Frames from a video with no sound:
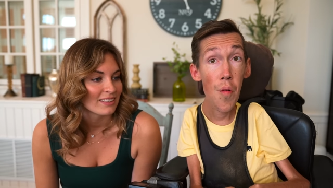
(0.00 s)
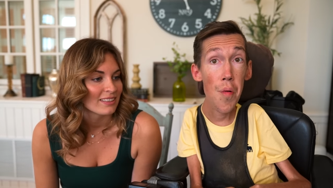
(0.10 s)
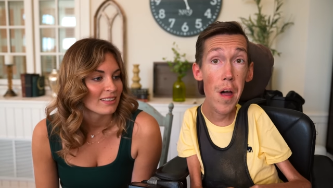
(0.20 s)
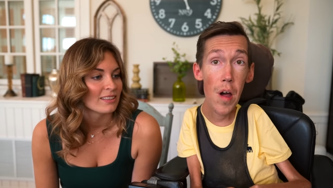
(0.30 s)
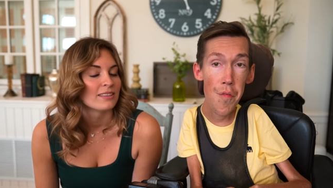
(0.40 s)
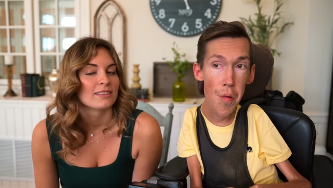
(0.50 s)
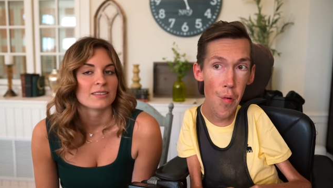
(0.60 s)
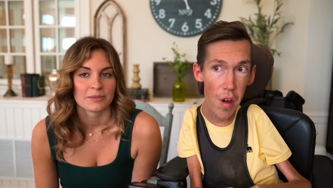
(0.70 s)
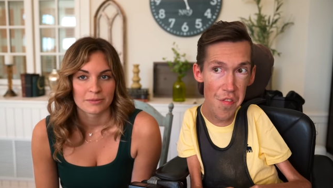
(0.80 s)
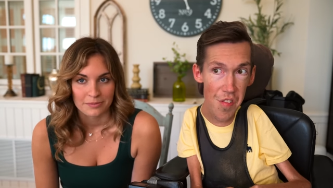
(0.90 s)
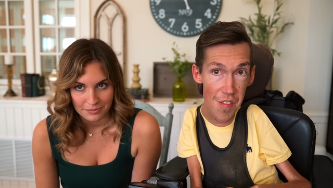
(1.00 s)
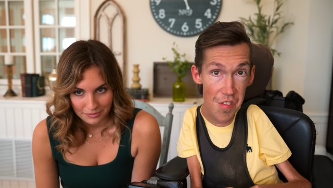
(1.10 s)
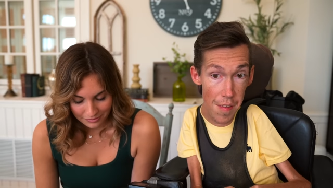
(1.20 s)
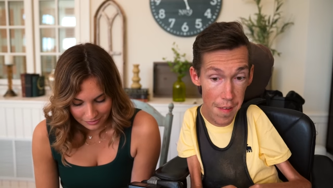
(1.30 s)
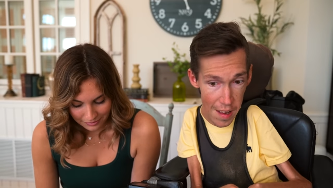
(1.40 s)
Speaker 1: will come from questions
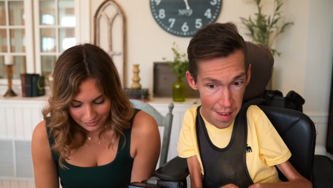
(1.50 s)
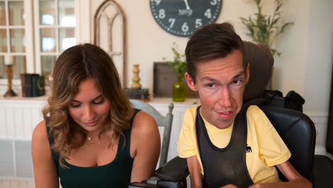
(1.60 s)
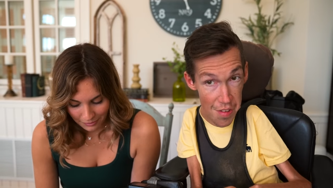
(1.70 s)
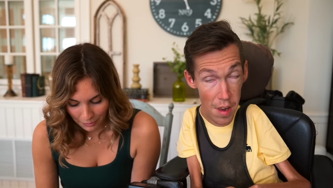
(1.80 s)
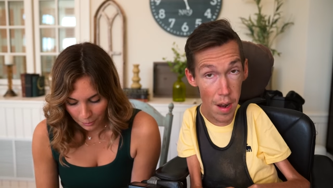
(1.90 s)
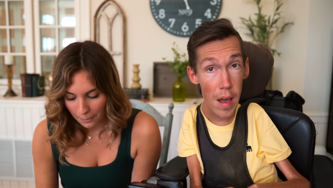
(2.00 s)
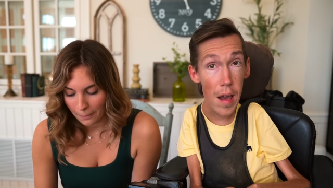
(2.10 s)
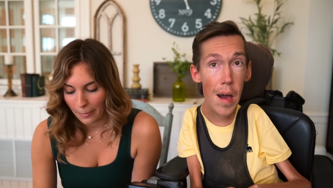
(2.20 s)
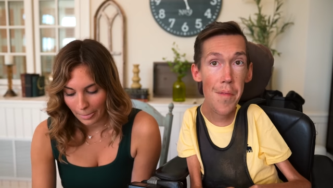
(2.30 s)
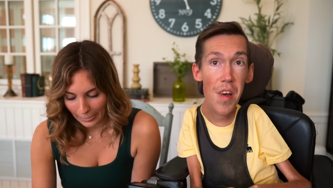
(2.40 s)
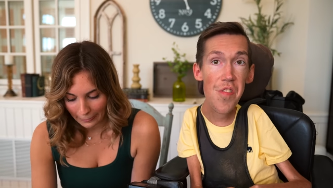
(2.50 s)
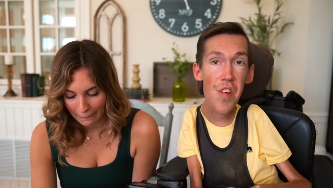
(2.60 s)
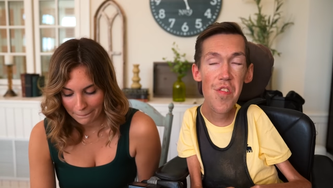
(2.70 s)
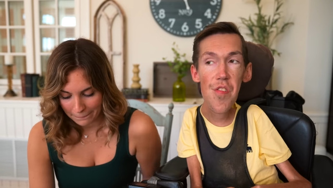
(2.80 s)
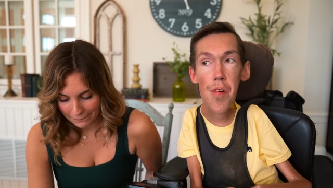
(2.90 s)
in this comment
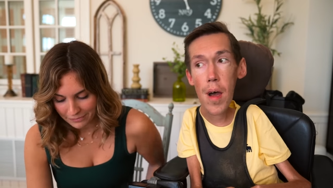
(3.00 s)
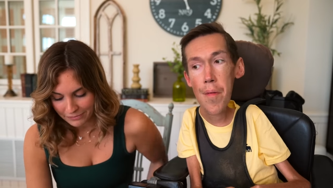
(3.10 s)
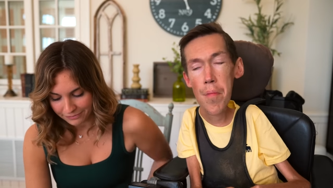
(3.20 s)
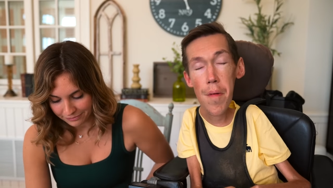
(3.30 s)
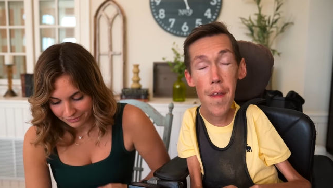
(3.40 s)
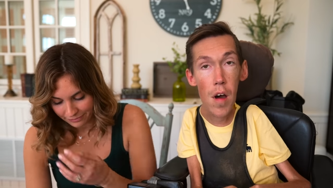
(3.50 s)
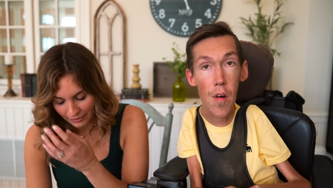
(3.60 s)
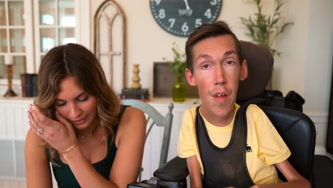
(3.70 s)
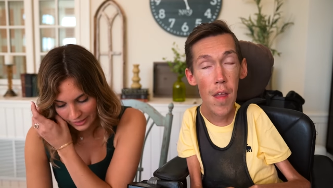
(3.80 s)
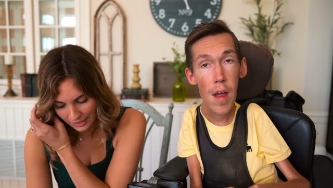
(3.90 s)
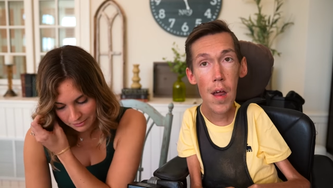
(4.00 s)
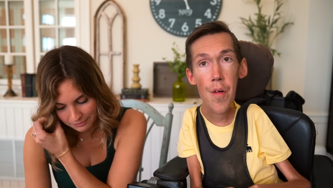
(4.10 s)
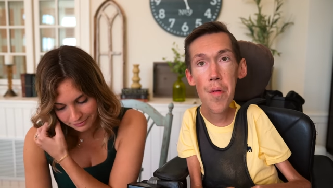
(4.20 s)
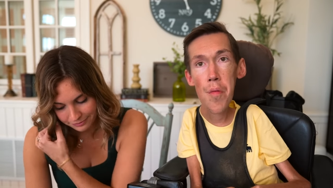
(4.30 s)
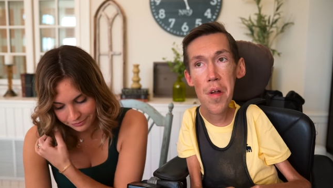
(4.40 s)
section. So comment below yep.
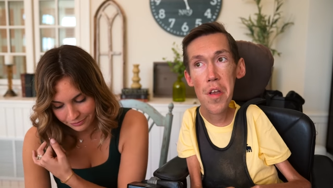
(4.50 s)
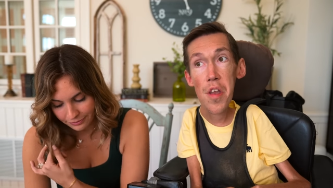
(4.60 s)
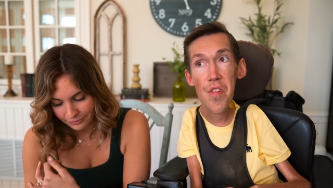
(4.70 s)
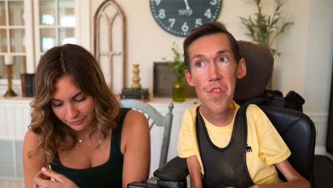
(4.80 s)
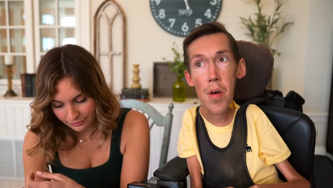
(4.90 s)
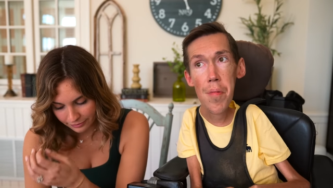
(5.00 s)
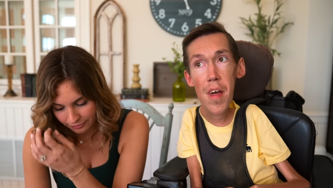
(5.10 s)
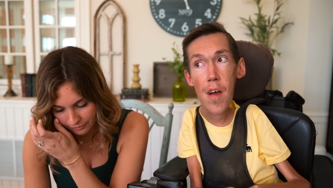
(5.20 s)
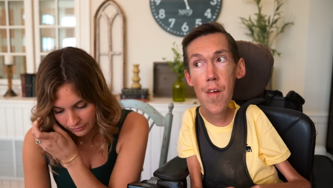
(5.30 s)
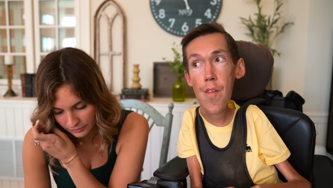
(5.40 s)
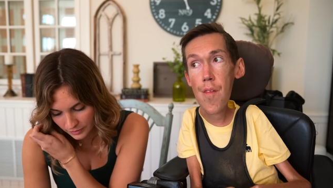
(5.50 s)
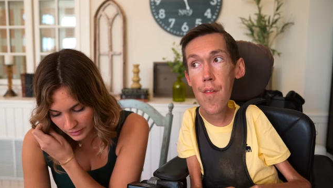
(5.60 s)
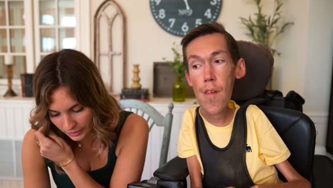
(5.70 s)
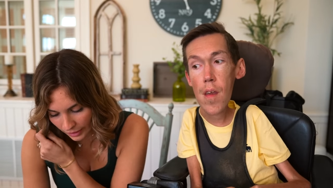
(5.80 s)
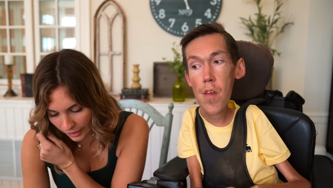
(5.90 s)
if you want to know something.
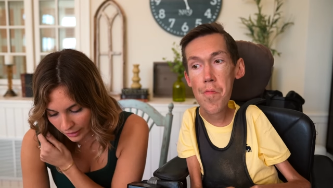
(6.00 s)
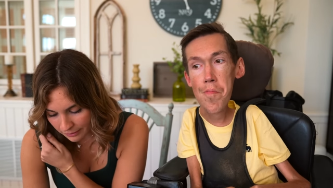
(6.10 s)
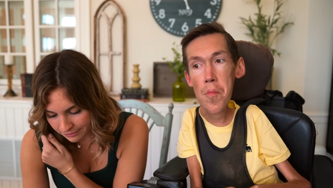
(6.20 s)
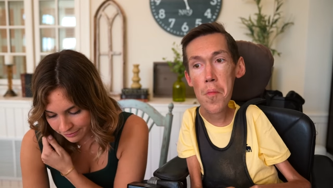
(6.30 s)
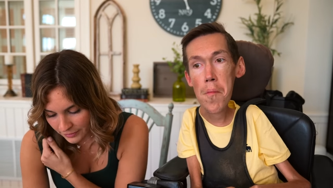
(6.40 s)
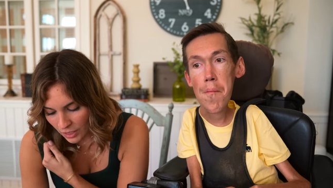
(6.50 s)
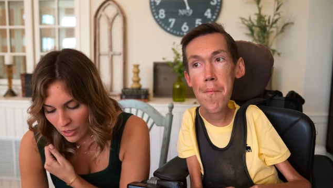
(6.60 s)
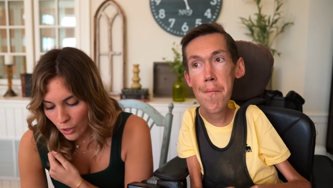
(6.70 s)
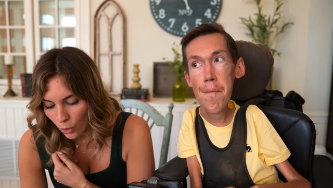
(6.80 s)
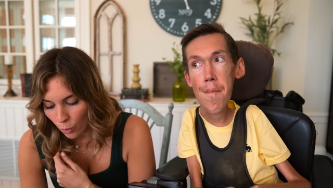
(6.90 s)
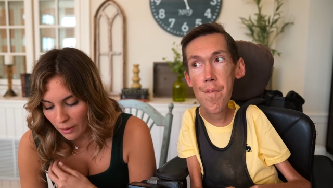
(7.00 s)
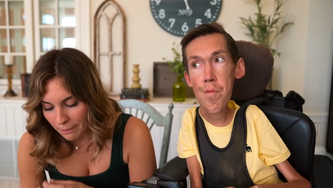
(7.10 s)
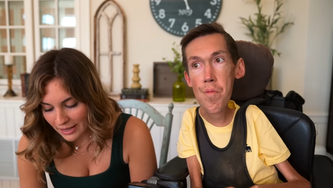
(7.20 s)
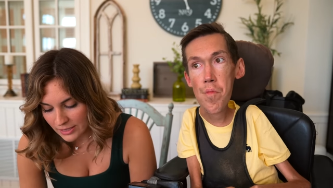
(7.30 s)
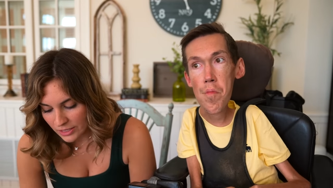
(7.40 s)
Speaker 2: Um, what
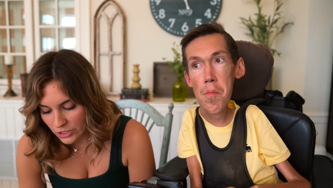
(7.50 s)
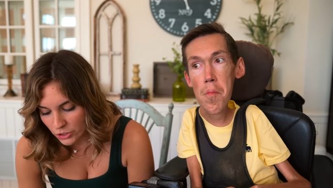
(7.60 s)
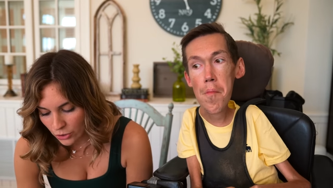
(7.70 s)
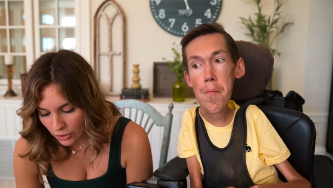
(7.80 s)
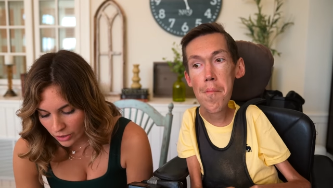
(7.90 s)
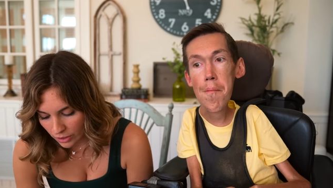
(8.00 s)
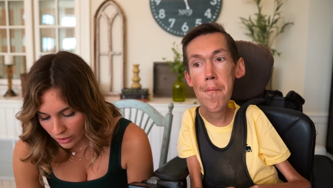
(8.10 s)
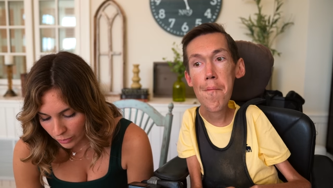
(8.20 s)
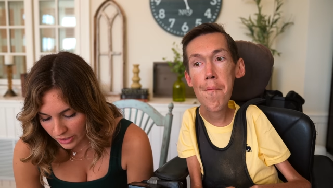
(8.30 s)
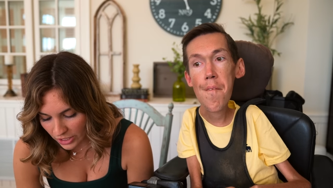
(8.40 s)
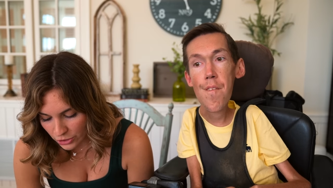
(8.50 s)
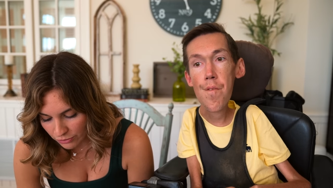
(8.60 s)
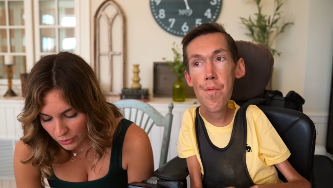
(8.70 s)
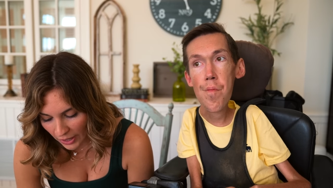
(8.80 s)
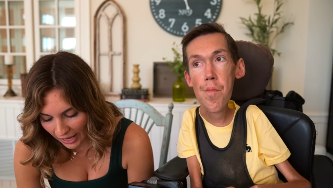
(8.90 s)
message uh, would each
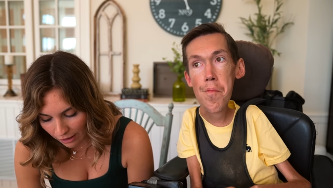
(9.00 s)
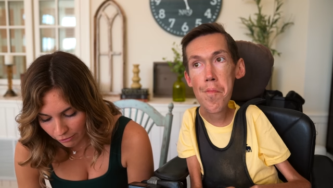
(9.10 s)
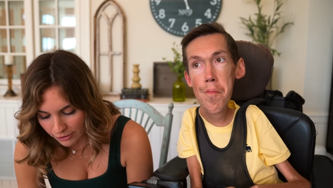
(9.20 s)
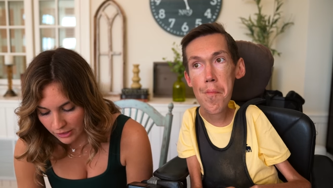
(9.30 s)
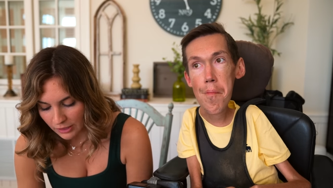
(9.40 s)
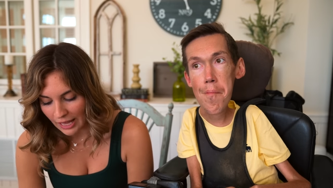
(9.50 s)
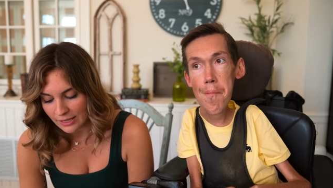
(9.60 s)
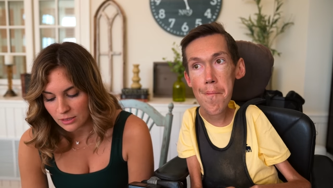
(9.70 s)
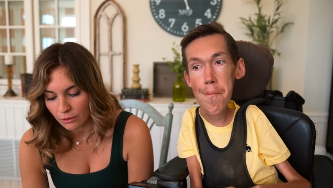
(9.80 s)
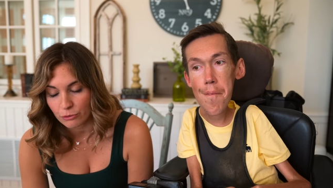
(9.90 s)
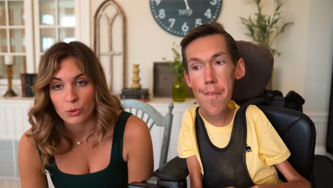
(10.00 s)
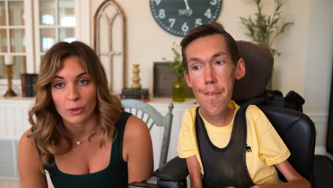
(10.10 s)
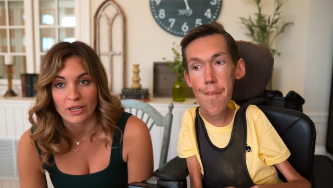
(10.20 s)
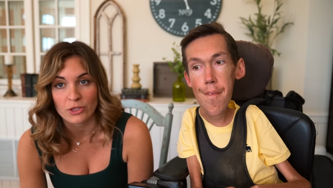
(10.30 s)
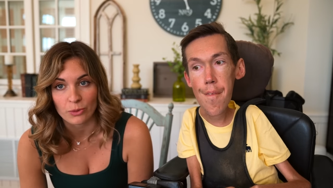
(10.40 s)
of you have for the class of
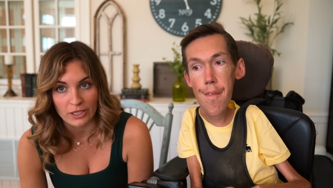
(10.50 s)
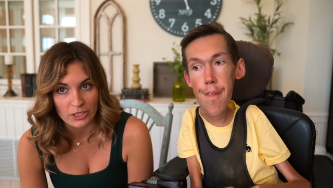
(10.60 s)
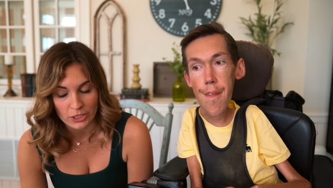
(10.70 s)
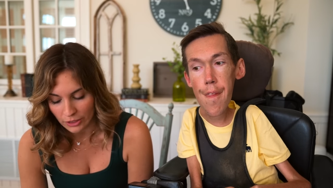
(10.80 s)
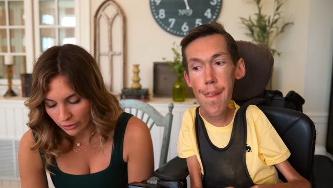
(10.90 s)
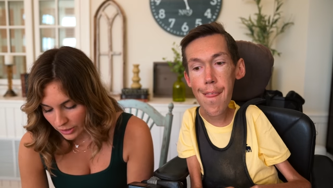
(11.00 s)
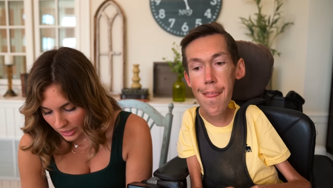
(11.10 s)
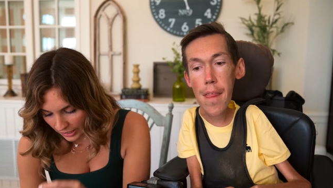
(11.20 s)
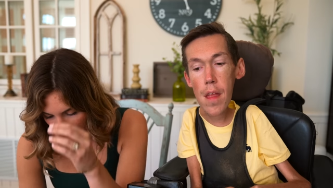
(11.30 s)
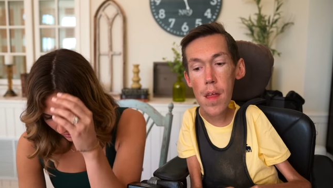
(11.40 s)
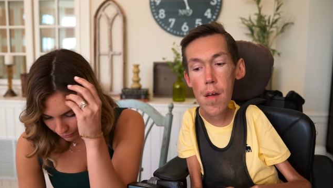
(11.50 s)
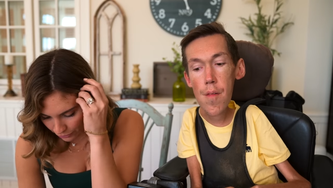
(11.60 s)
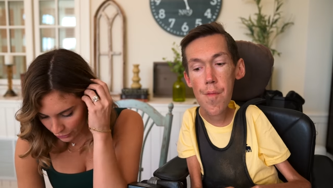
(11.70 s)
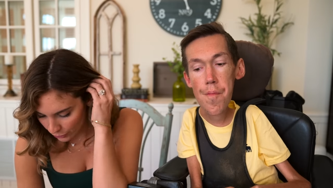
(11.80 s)
2022 if you